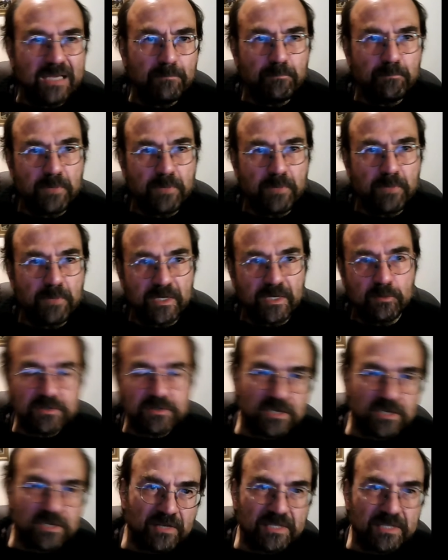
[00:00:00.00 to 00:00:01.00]
But you
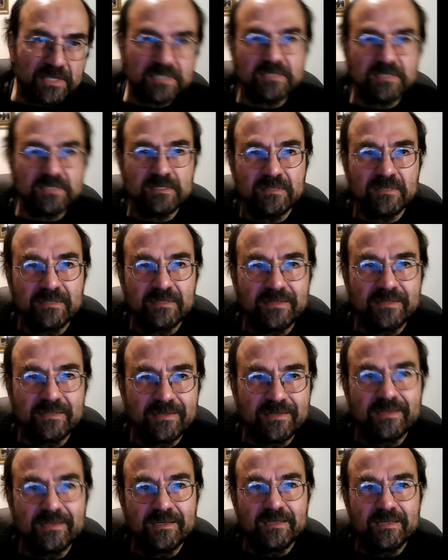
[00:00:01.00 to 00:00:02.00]
also need to
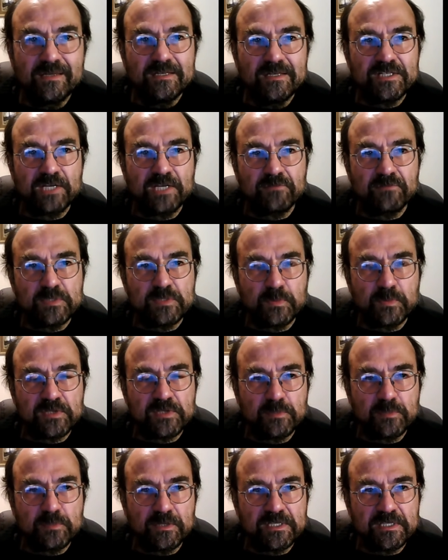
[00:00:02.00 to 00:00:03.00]
take
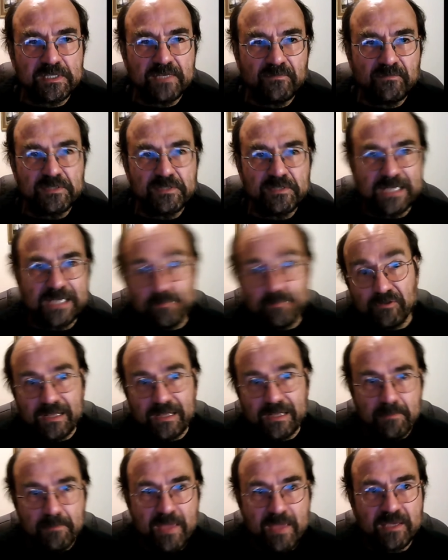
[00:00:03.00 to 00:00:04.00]
responsibility for
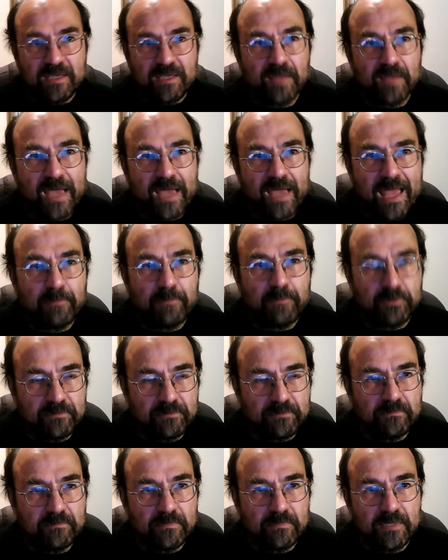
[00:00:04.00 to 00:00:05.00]
deliberately making that happen
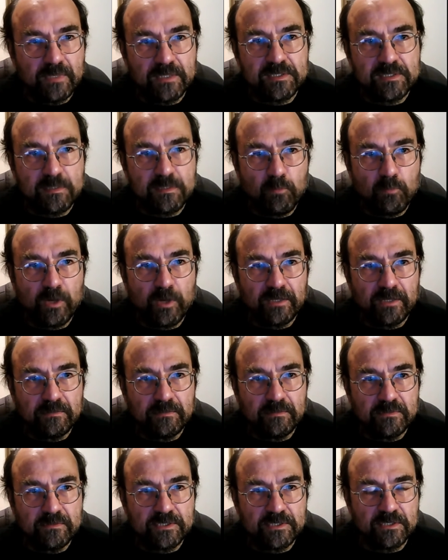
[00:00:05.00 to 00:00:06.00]
in some way,
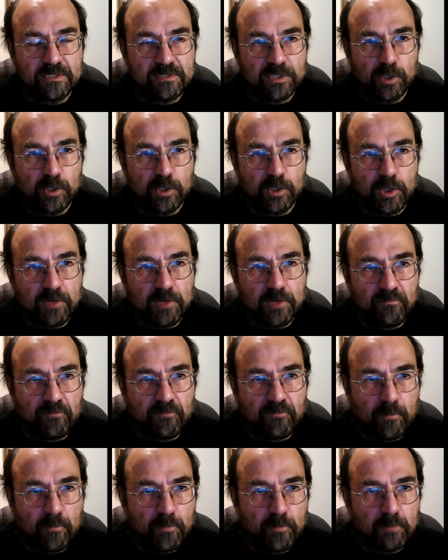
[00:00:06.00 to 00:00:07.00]
to learn
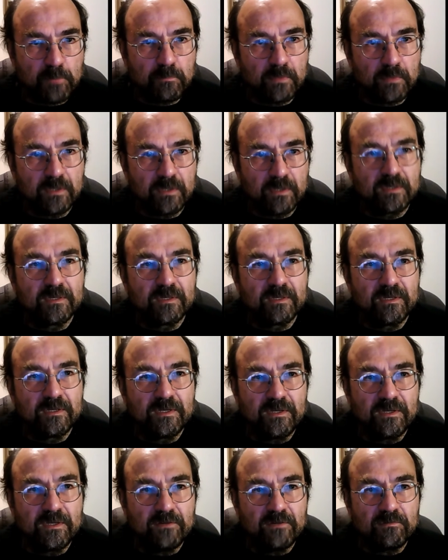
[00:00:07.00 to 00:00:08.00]
from them
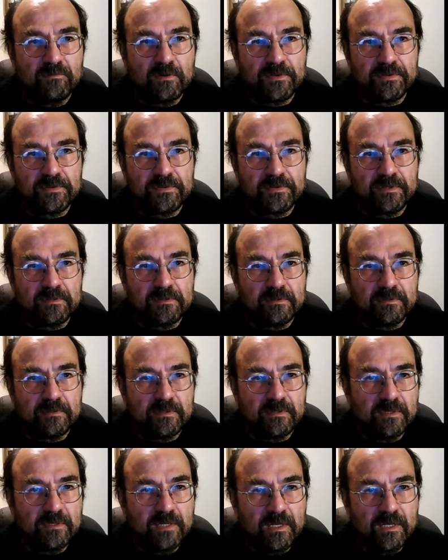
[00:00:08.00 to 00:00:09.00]
rather than
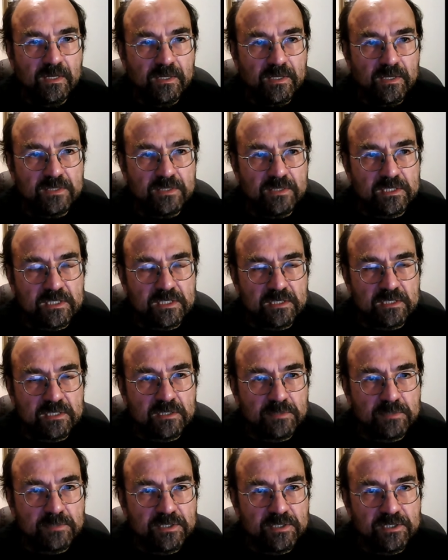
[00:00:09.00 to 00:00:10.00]
use as a
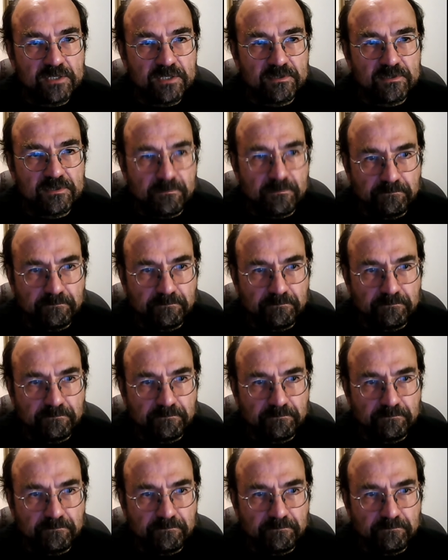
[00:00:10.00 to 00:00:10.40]
substitute.